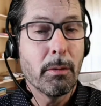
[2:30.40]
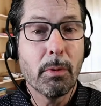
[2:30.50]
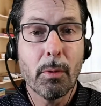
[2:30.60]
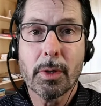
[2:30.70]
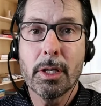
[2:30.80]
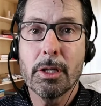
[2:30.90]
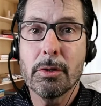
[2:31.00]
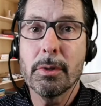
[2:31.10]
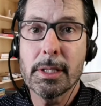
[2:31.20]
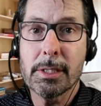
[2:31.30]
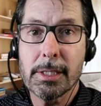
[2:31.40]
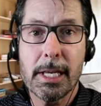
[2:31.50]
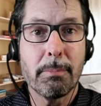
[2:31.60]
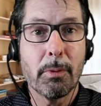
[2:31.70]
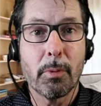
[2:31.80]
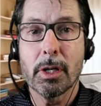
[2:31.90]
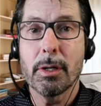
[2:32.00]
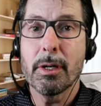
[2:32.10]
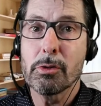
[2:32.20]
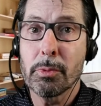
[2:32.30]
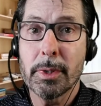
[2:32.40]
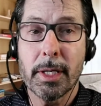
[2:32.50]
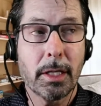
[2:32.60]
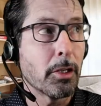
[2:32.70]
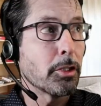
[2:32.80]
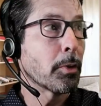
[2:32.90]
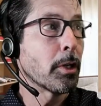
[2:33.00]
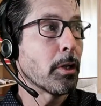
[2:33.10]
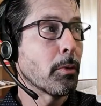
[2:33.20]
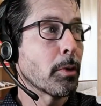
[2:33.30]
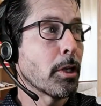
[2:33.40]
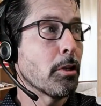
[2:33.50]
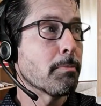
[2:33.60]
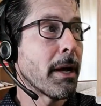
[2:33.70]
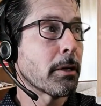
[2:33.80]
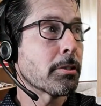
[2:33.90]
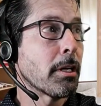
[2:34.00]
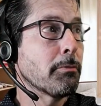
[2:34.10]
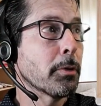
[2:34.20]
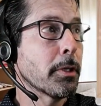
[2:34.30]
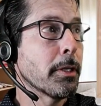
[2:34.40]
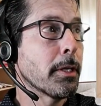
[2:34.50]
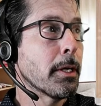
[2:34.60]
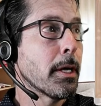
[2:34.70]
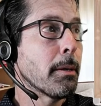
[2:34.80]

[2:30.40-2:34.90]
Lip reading: And what we're going to do in this example, we're going to use three technologies. We're going to use Microsoft Word,